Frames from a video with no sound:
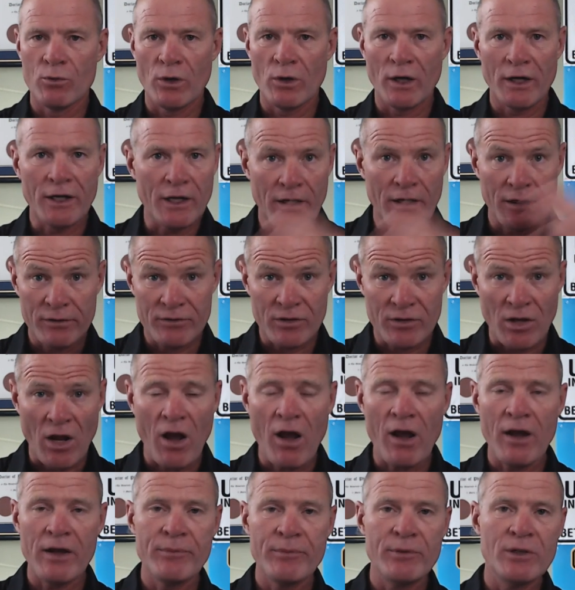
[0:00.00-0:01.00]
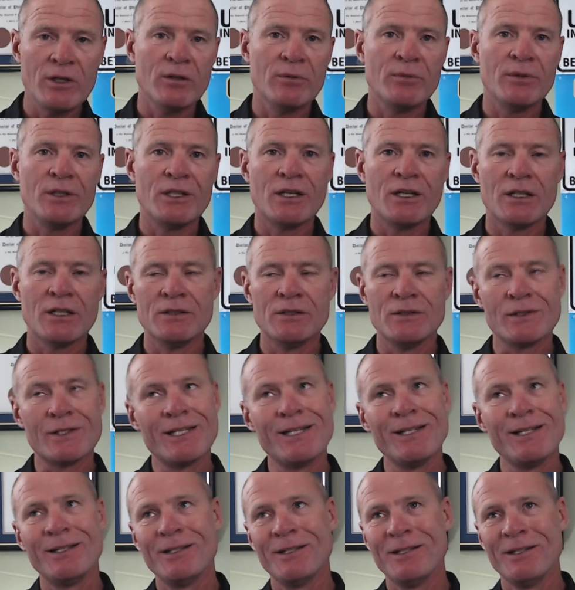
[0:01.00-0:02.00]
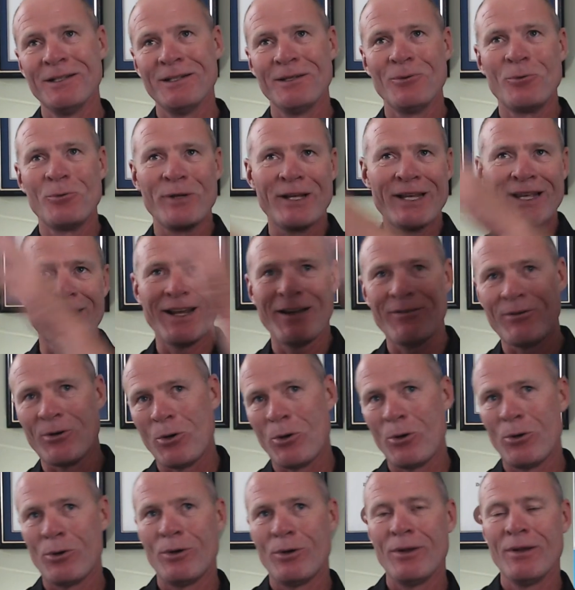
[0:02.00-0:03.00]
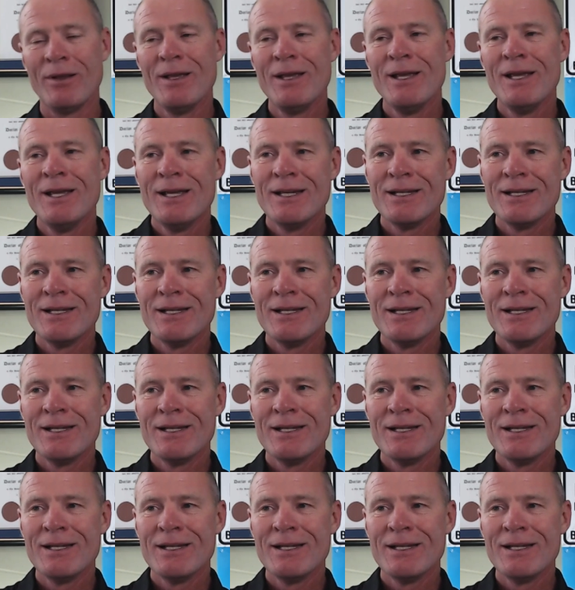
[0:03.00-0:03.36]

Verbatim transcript: running out of time here because we can have a whole